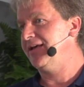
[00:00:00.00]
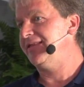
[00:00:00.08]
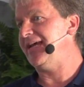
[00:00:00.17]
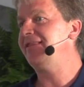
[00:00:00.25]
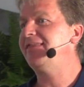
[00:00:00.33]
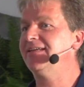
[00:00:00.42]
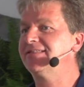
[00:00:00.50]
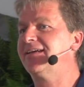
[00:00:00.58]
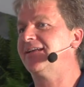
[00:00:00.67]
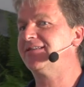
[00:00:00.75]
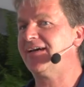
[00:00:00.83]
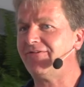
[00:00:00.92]
Then things
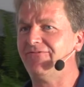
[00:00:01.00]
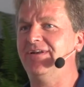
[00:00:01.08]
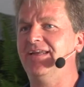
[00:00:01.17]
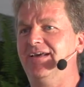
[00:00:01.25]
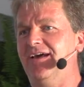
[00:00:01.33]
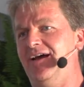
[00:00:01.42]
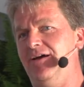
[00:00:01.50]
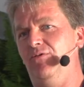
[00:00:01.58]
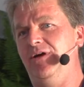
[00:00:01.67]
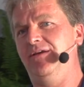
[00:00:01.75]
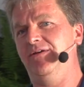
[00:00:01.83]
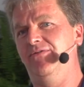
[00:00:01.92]
got tough in
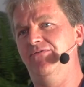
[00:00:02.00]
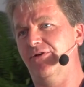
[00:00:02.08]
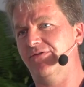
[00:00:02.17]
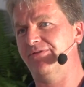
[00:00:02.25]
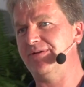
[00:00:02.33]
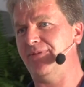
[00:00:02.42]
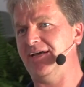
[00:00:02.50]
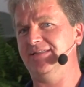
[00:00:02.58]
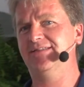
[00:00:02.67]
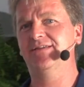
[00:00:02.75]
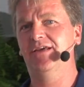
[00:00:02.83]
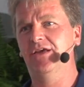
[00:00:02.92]
Nicaragua for 3
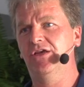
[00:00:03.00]
months.